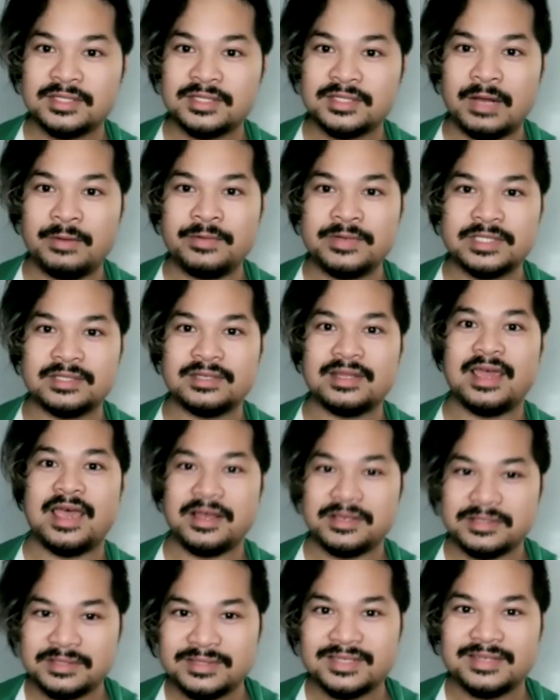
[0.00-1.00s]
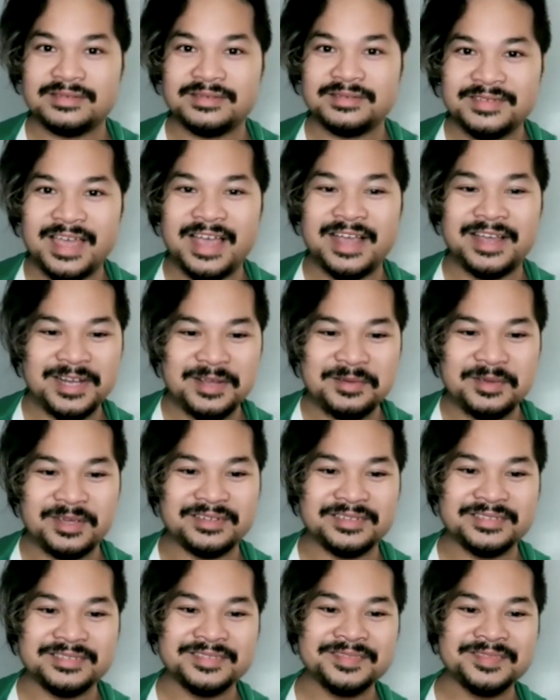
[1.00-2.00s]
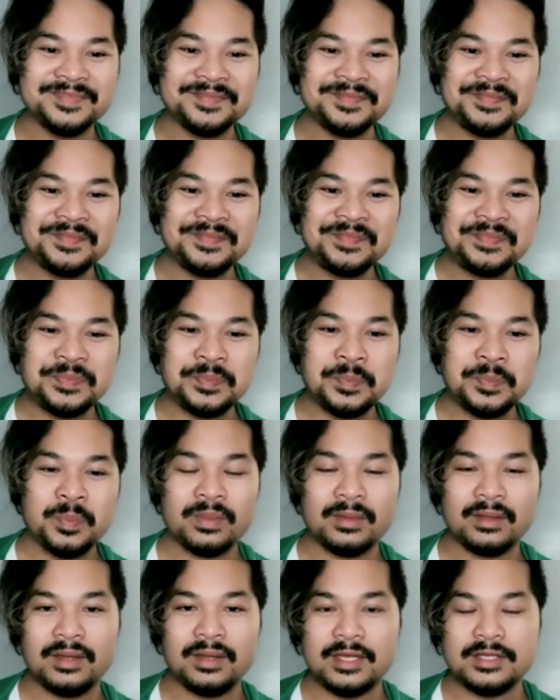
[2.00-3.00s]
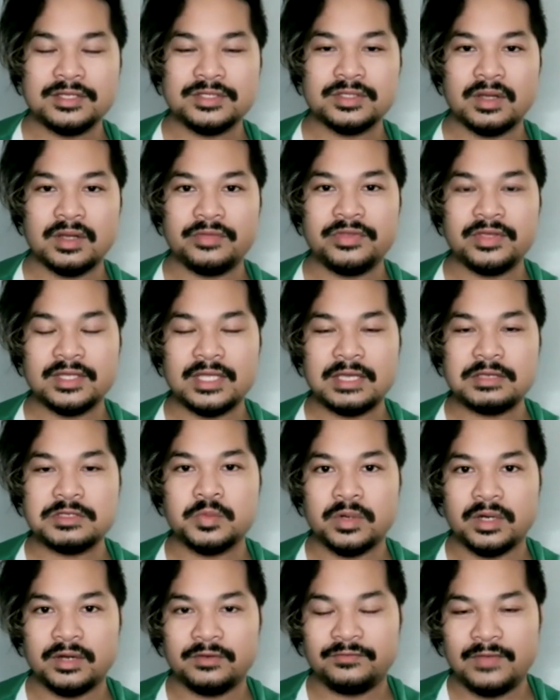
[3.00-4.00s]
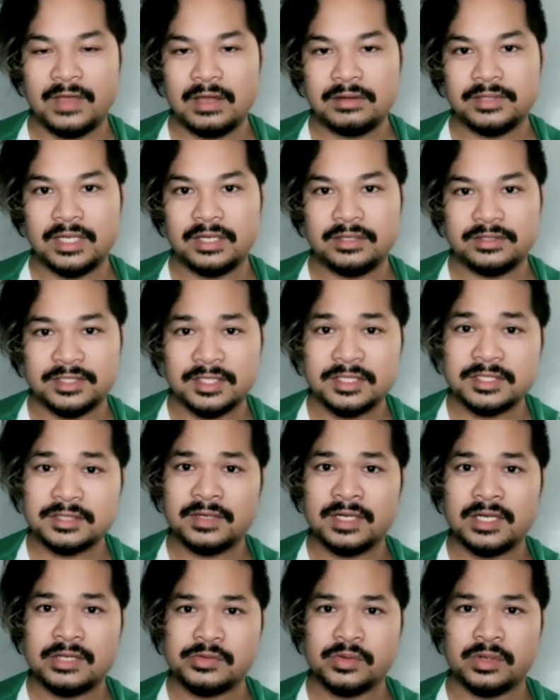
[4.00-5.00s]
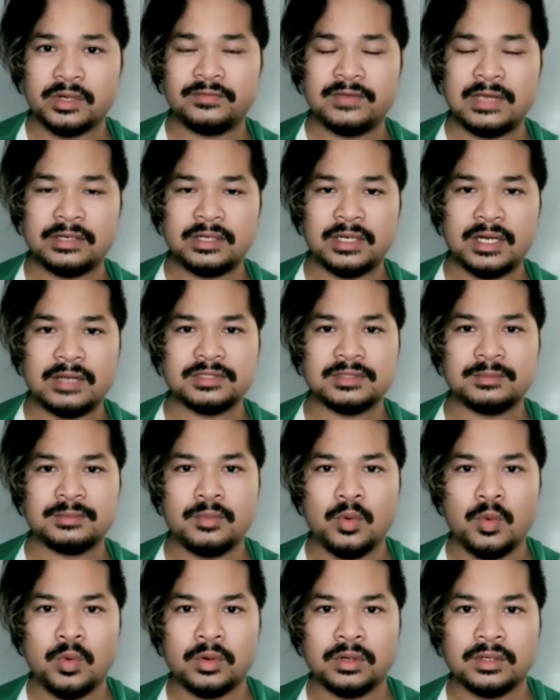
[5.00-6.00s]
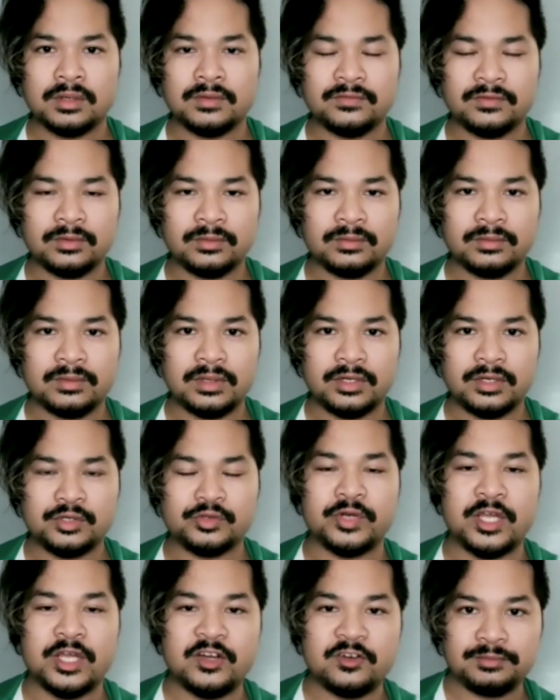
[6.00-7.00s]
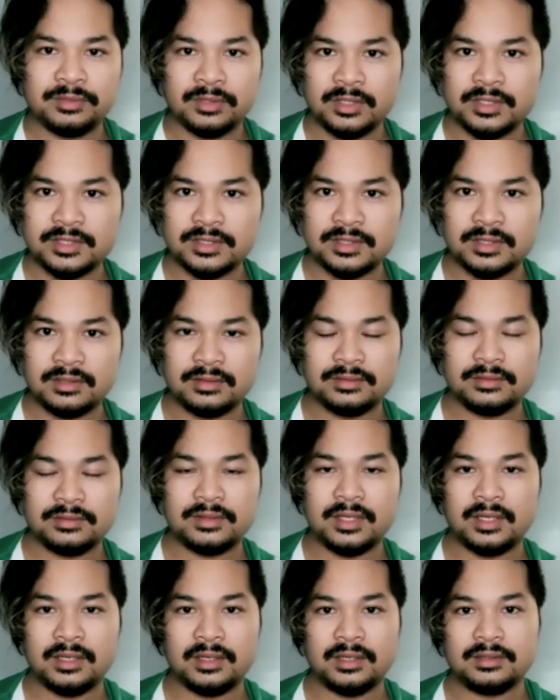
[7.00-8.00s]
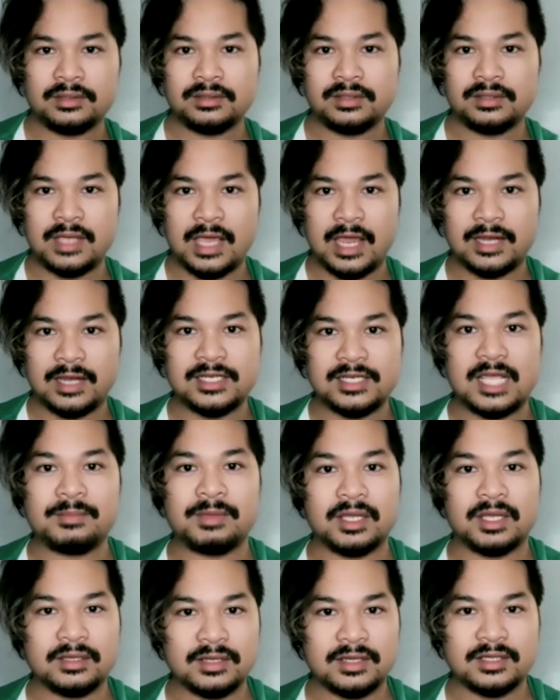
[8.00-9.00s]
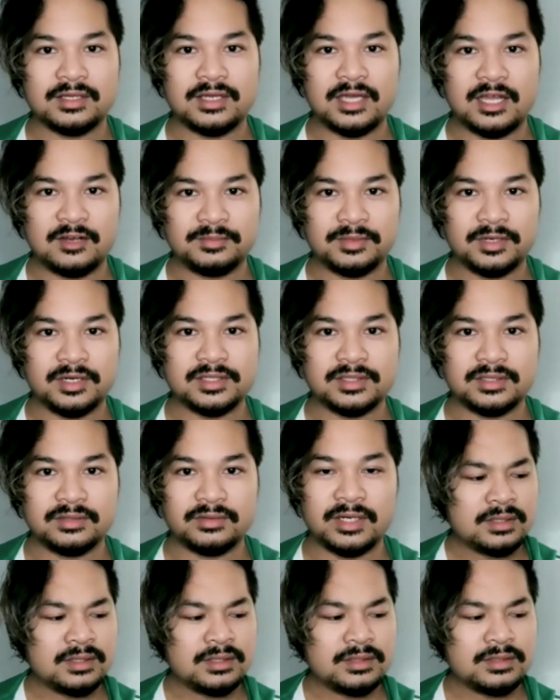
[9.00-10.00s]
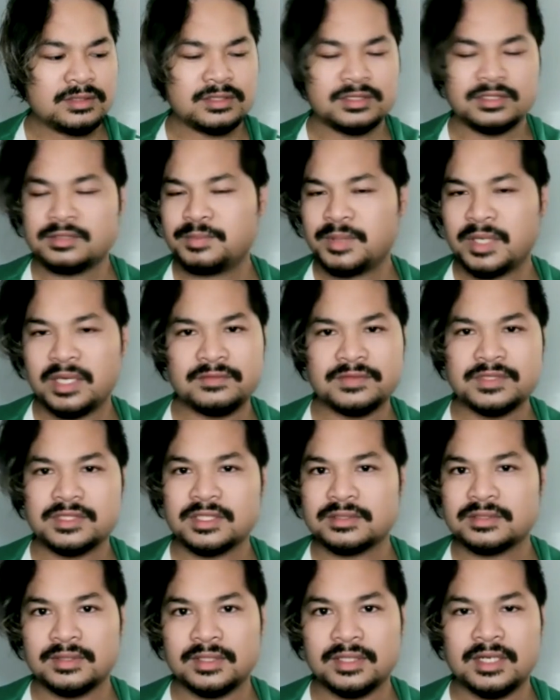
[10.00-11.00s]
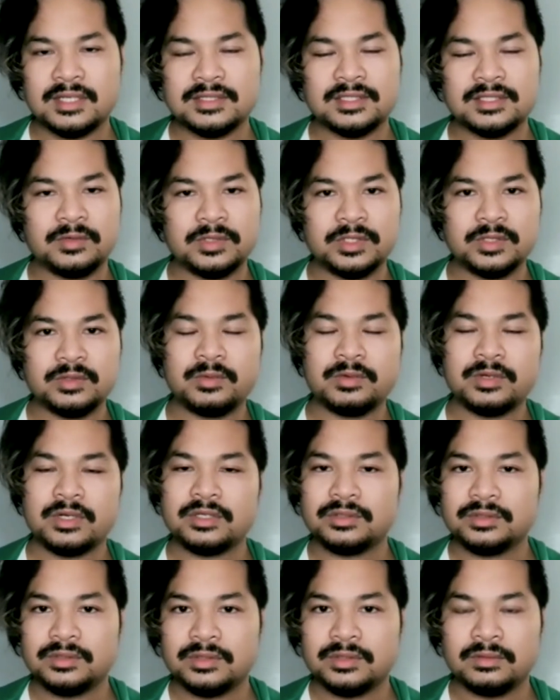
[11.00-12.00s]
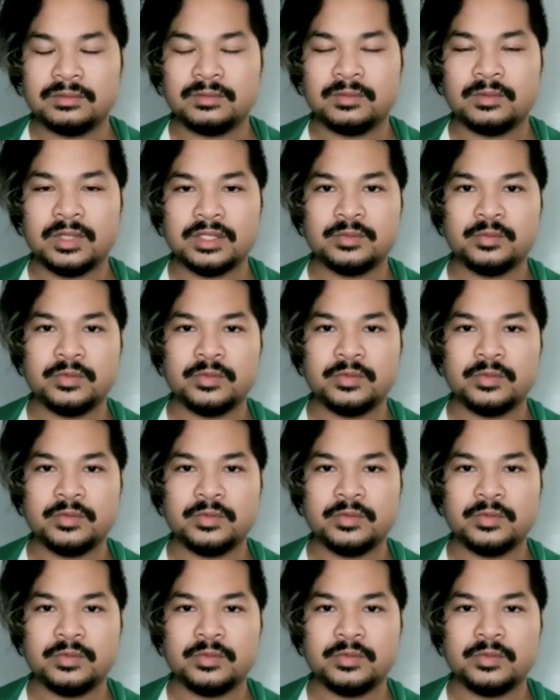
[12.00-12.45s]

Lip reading: I wasn't as academic. And so I think that's where I found out in sixth grade is where I found out I was more of a creative person than an academic kind of person, right? It was the beginning of sixth grade. I was like, what do I want to do? What